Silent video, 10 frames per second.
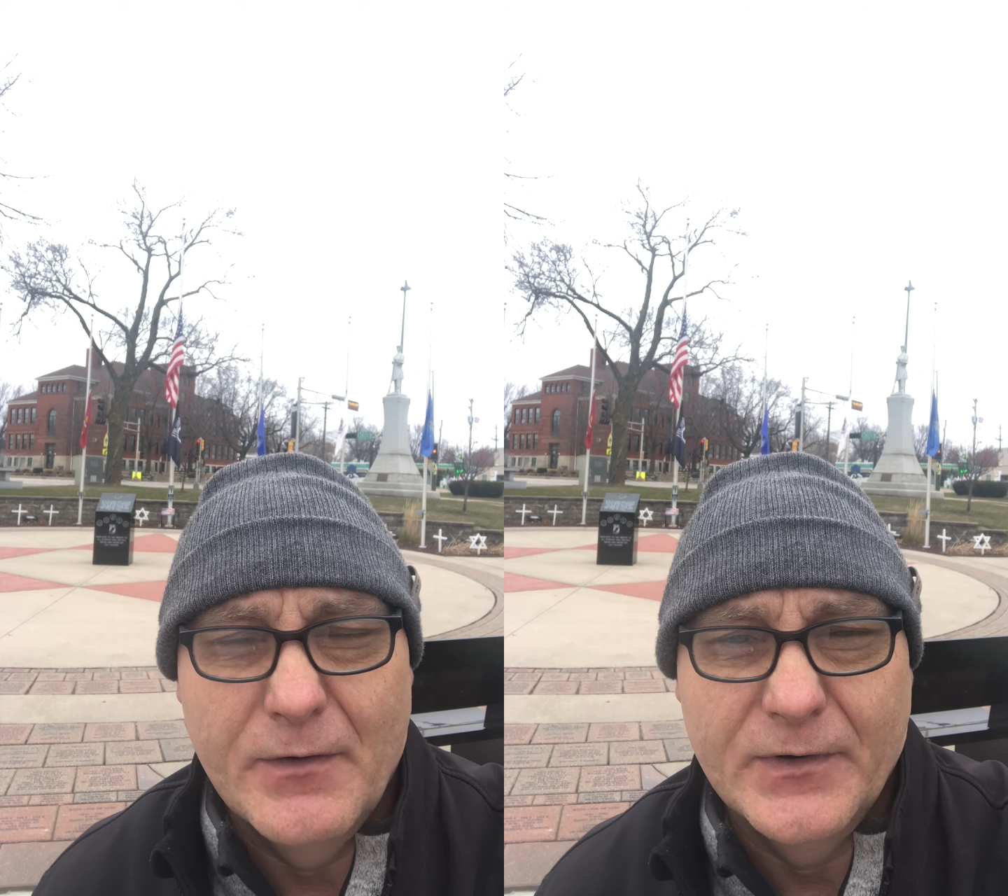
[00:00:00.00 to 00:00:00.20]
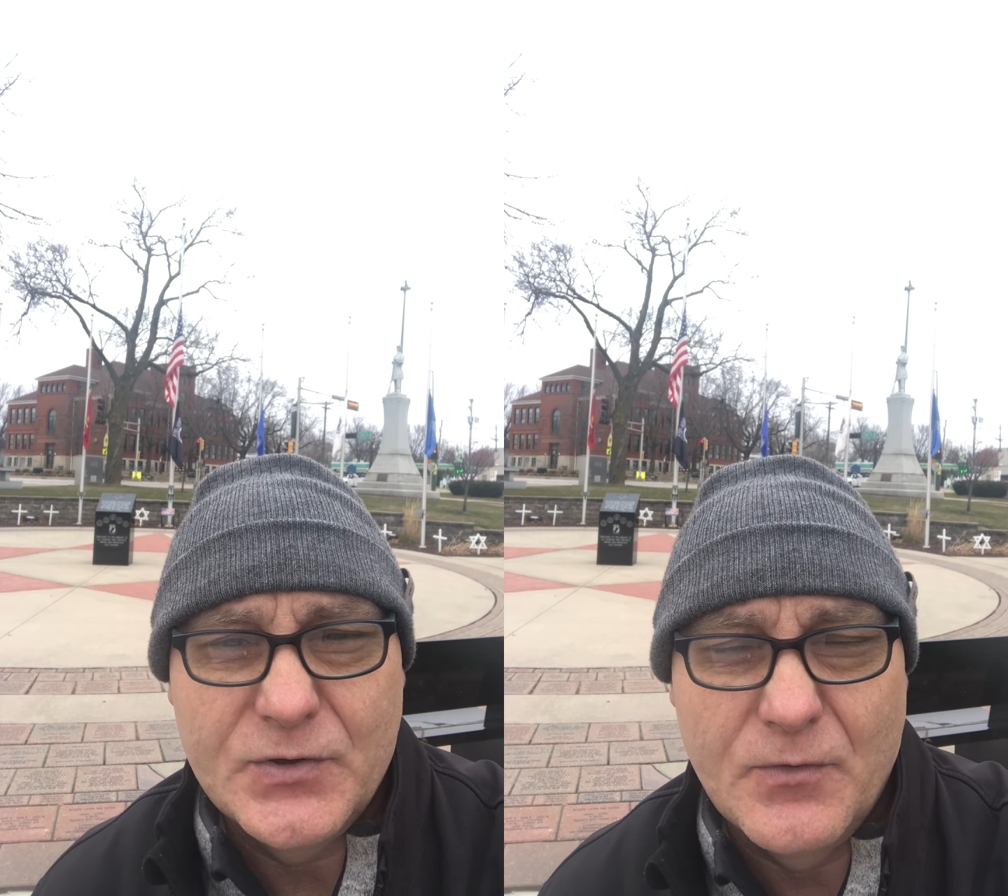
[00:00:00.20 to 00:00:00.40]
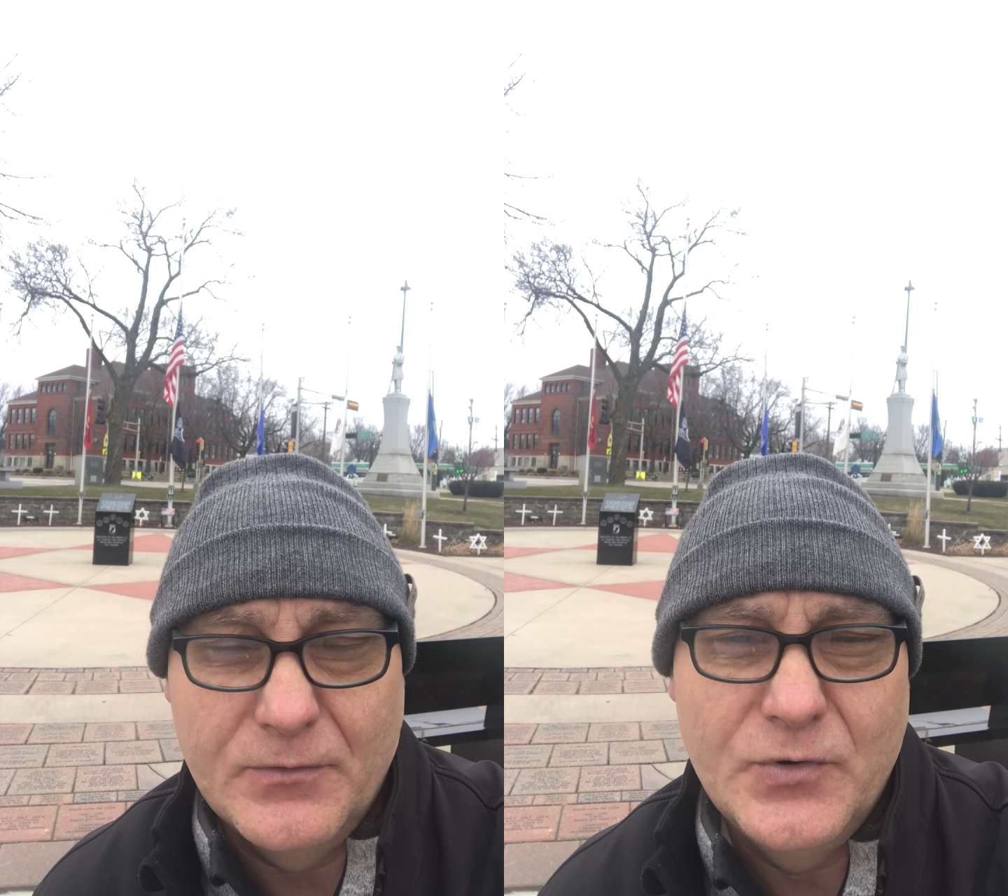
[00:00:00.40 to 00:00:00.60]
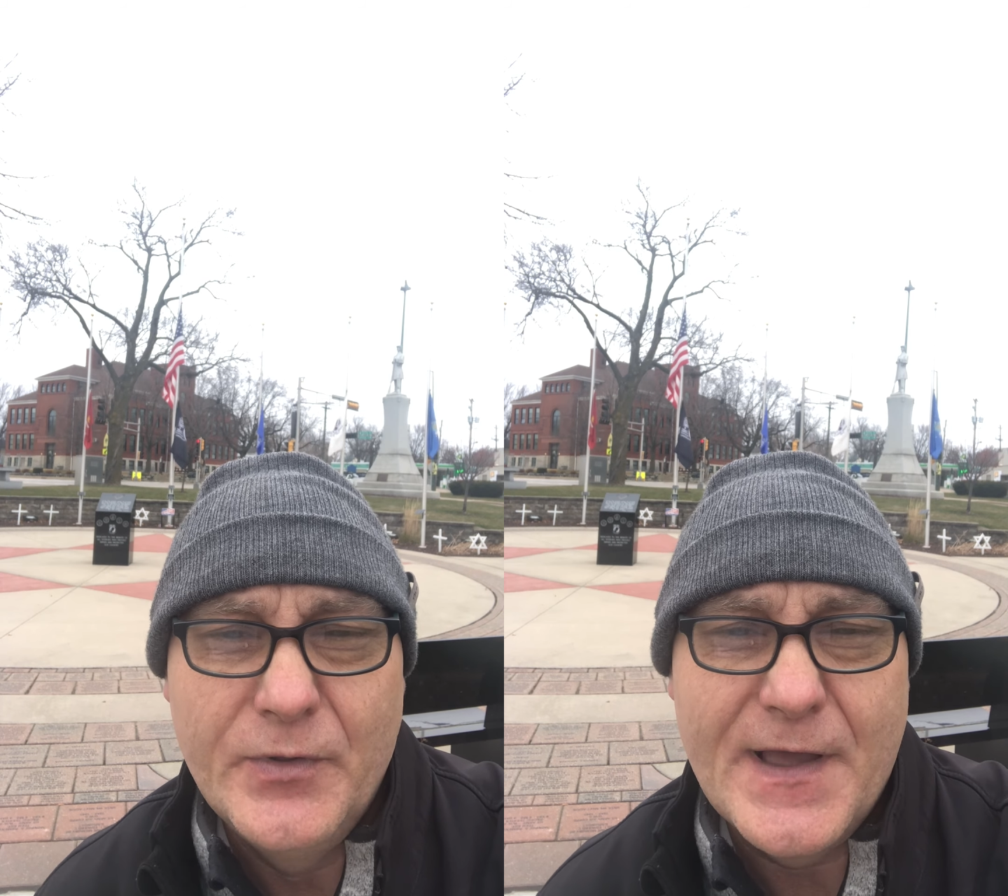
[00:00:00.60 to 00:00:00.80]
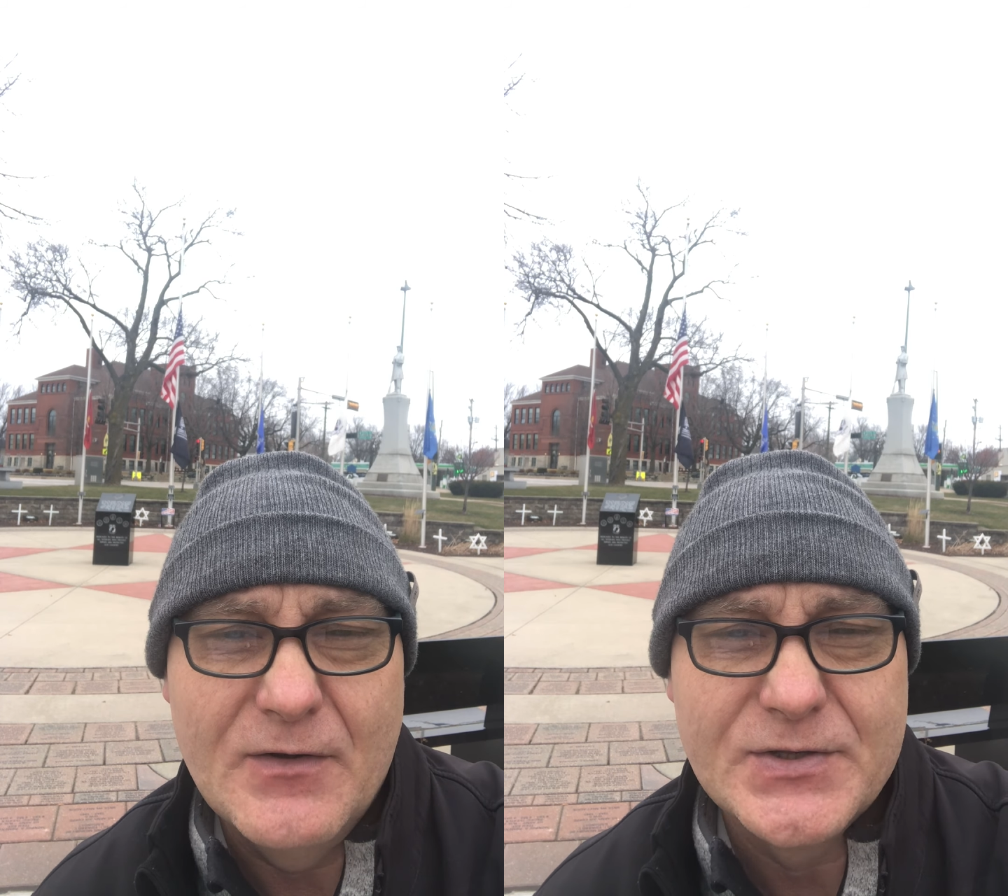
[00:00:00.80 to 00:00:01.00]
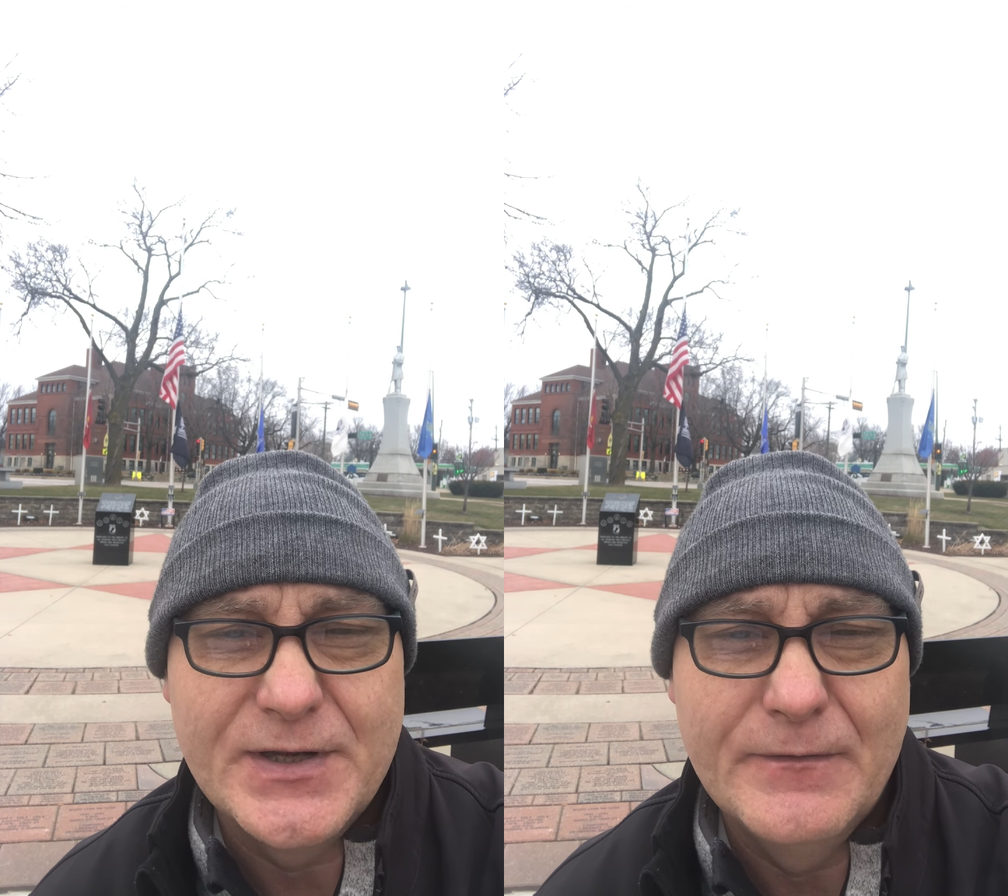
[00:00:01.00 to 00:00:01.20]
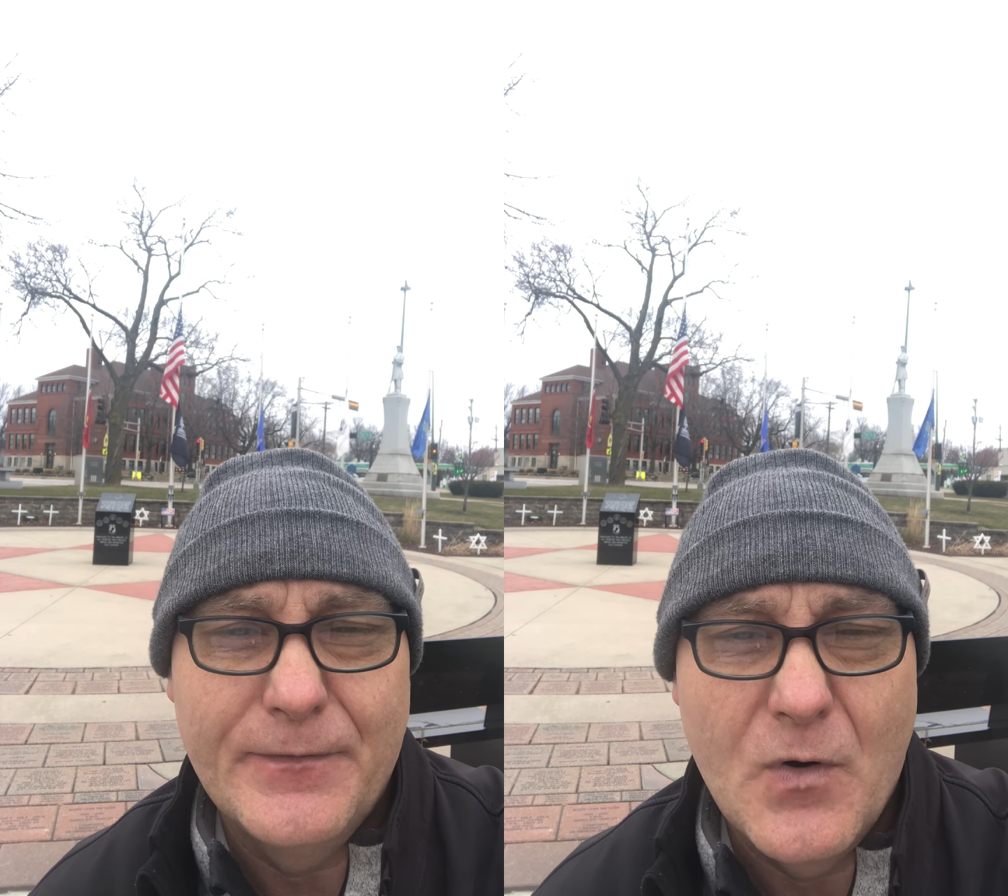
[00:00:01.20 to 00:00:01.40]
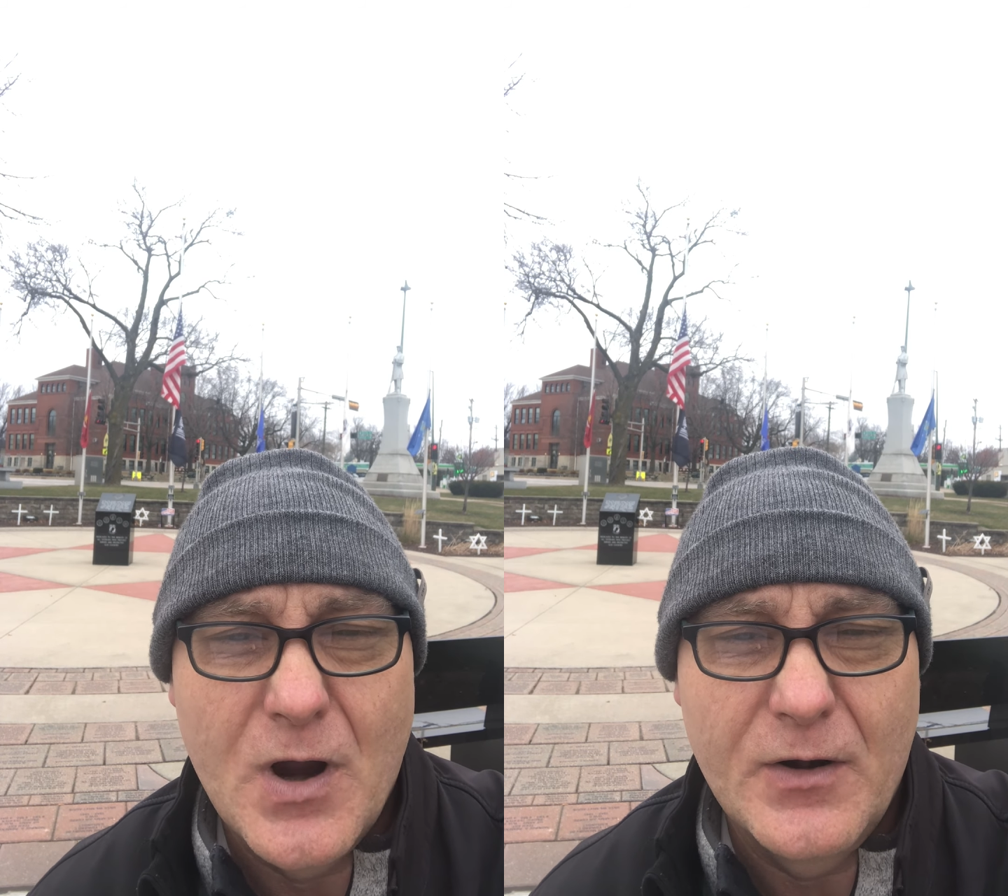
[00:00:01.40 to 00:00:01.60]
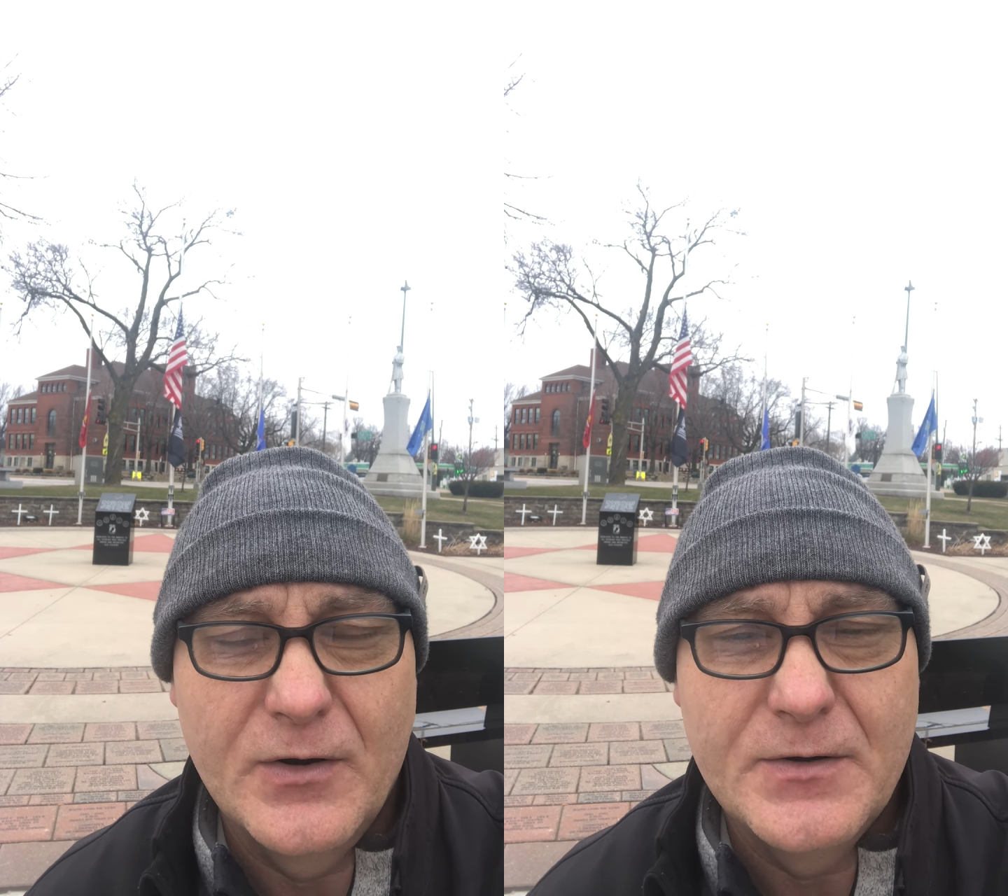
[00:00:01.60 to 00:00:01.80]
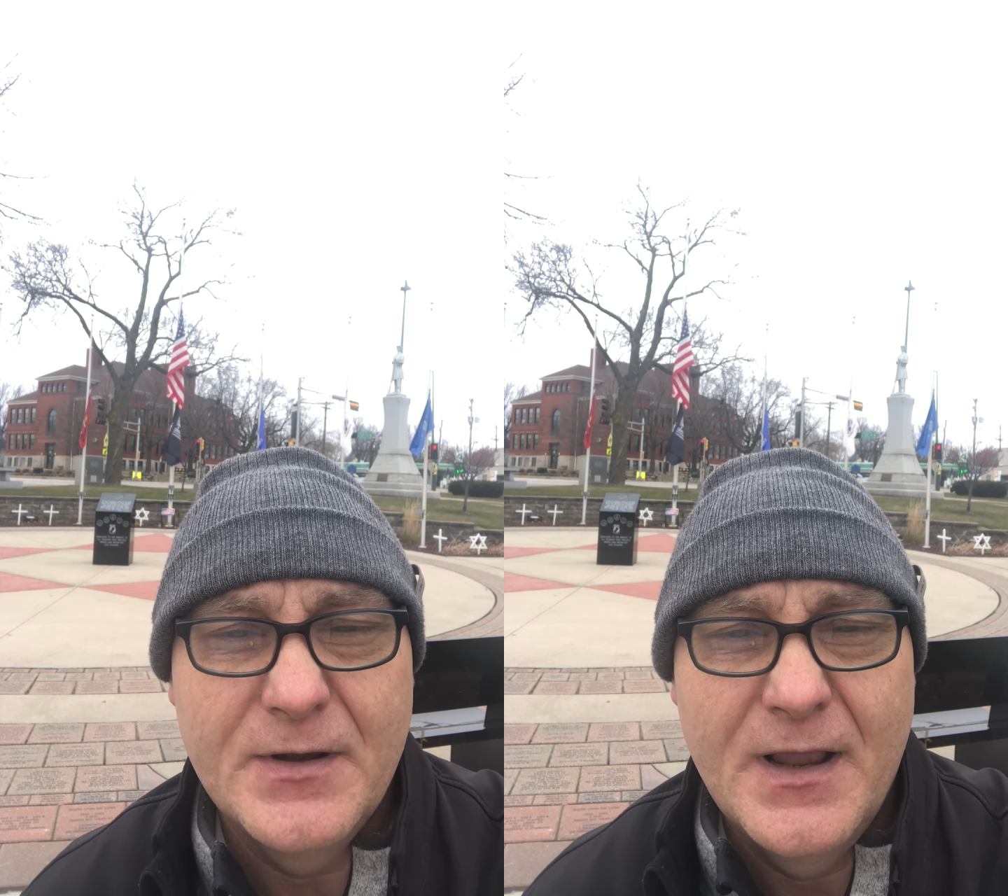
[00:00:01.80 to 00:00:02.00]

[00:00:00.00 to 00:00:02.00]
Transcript: over 2,400